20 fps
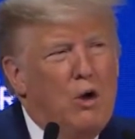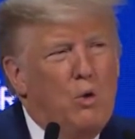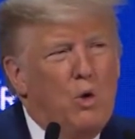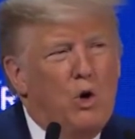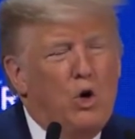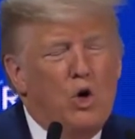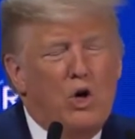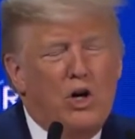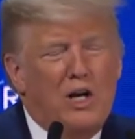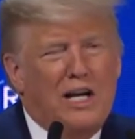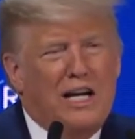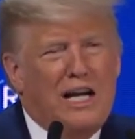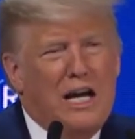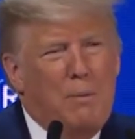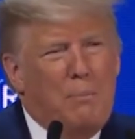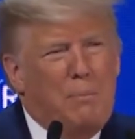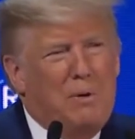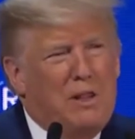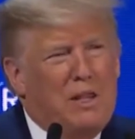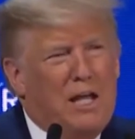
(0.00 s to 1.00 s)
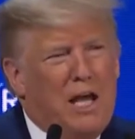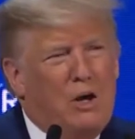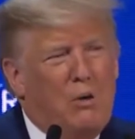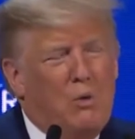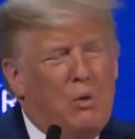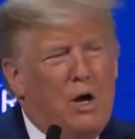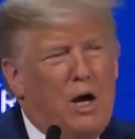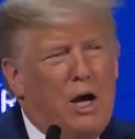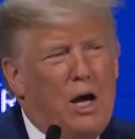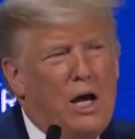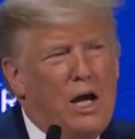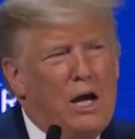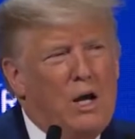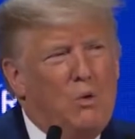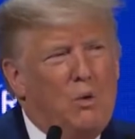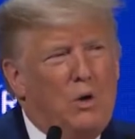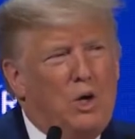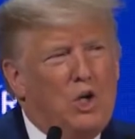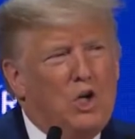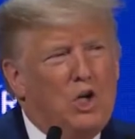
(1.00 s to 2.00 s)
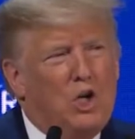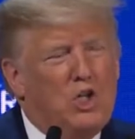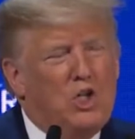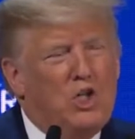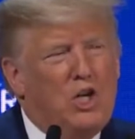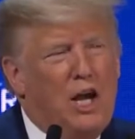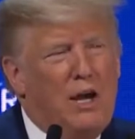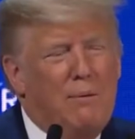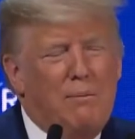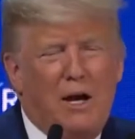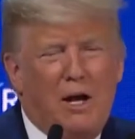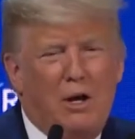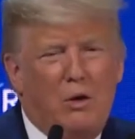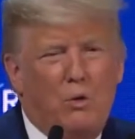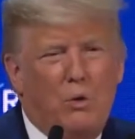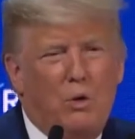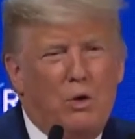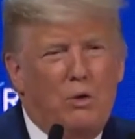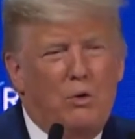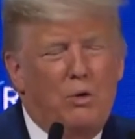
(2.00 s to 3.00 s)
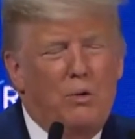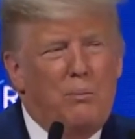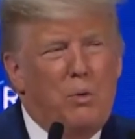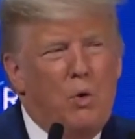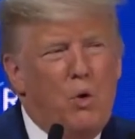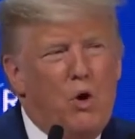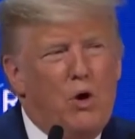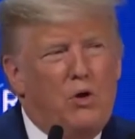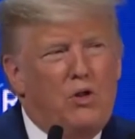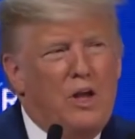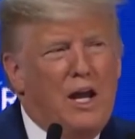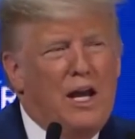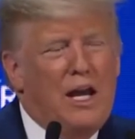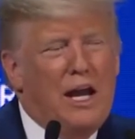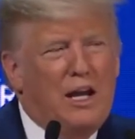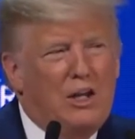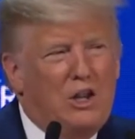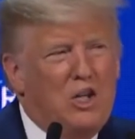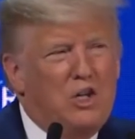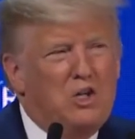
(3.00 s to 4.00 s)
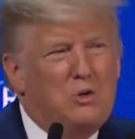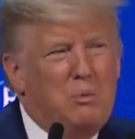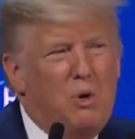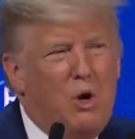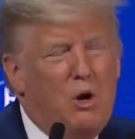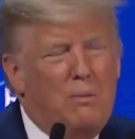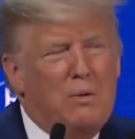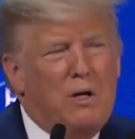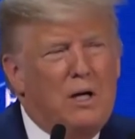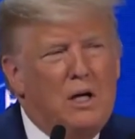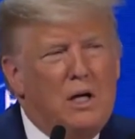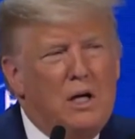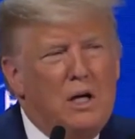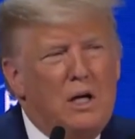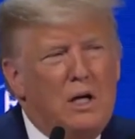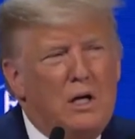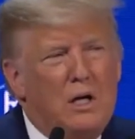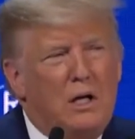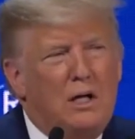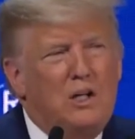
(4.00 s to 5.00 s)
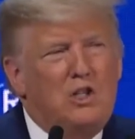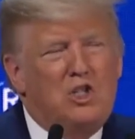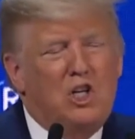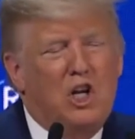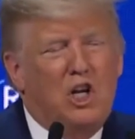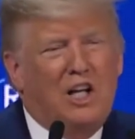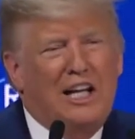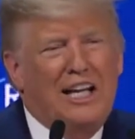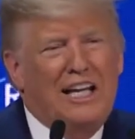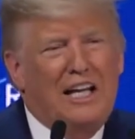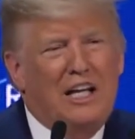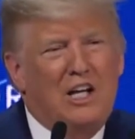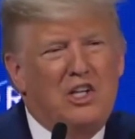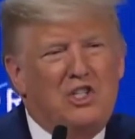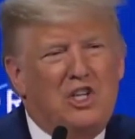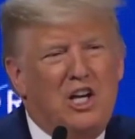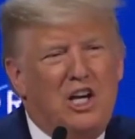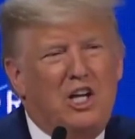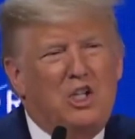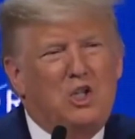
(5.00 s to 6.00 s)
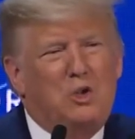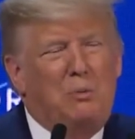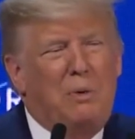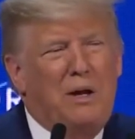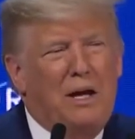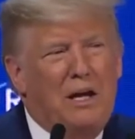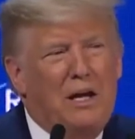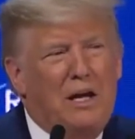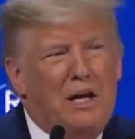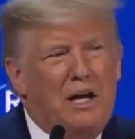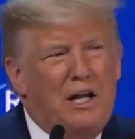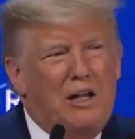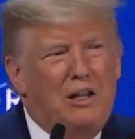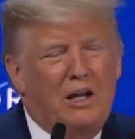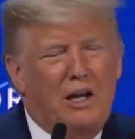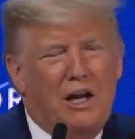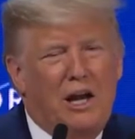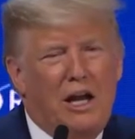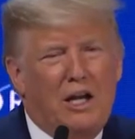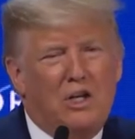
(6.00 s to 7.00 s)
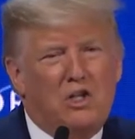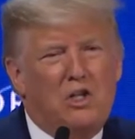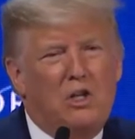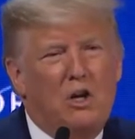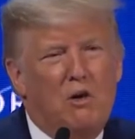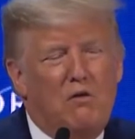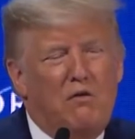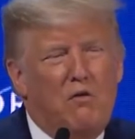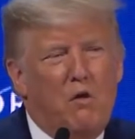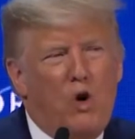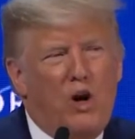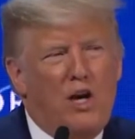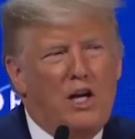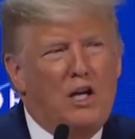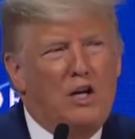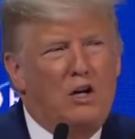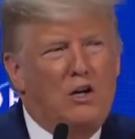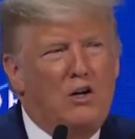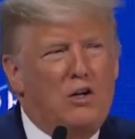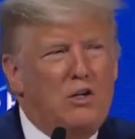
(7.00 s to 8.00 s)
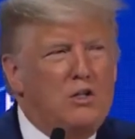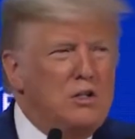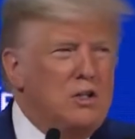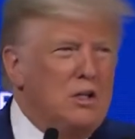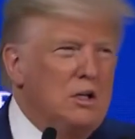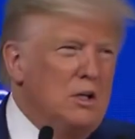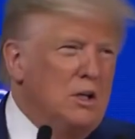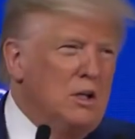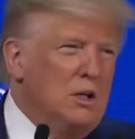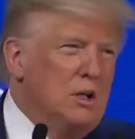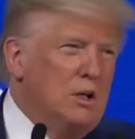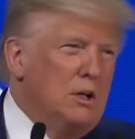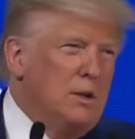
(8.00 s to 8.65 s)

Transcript: and we're going to keep it that way. And we just came out with a report that at this moment, it's the cleanest it's been in the last 40 years.